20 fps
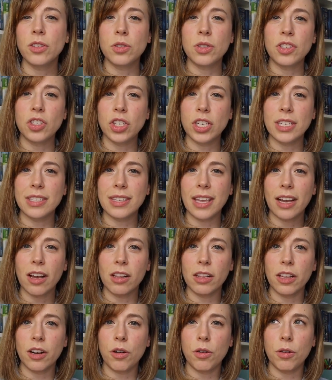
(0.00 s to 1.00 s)
So she's like
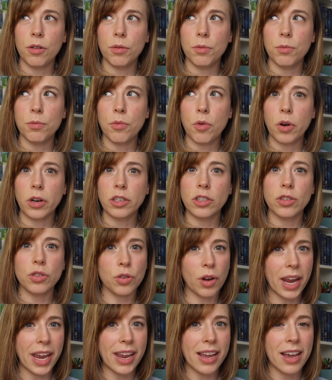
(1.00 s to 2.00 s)
a little more
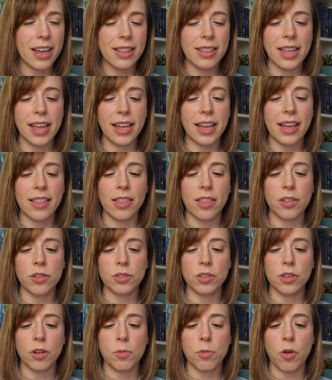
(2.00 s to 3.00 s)
straight, I think, and then
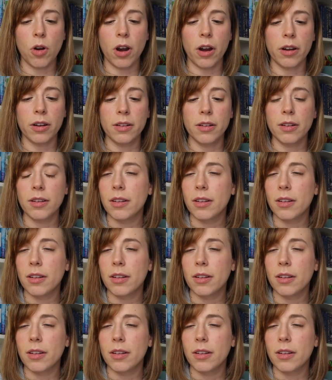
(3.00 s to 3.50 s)
there's a little more.